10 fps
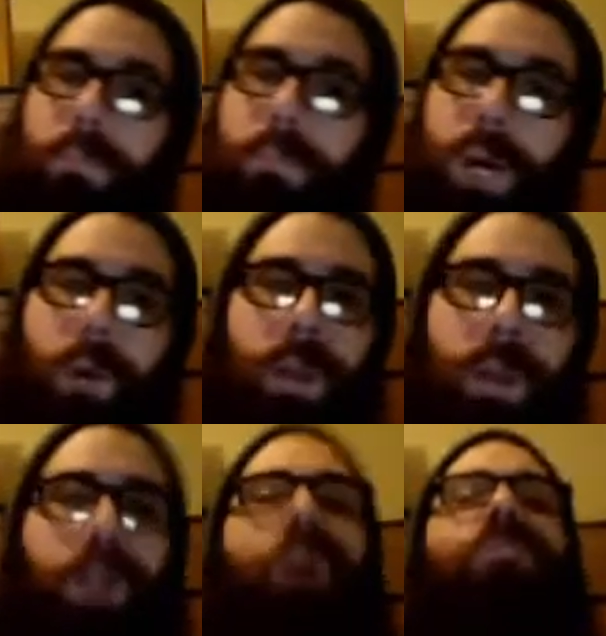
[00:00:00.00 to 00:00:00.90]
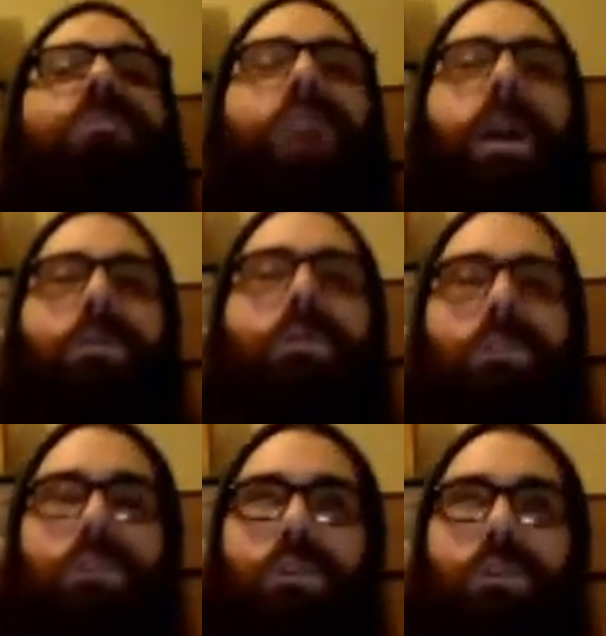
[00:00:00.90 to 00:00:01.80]
but when it comes down
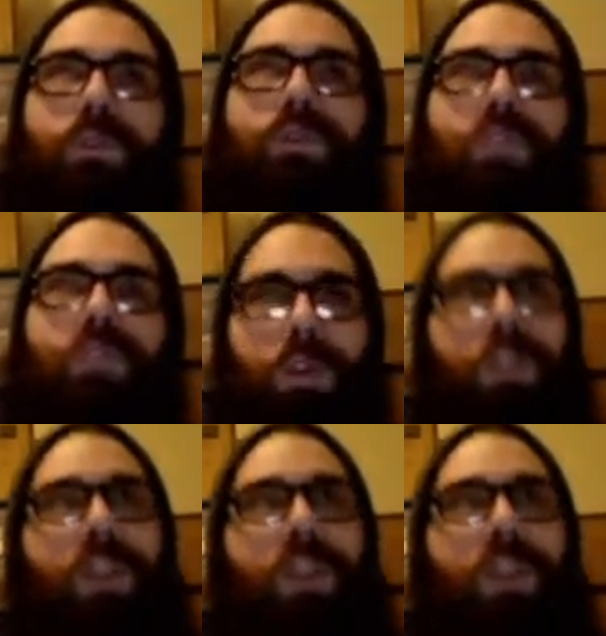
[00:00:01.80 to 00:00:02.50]
to certain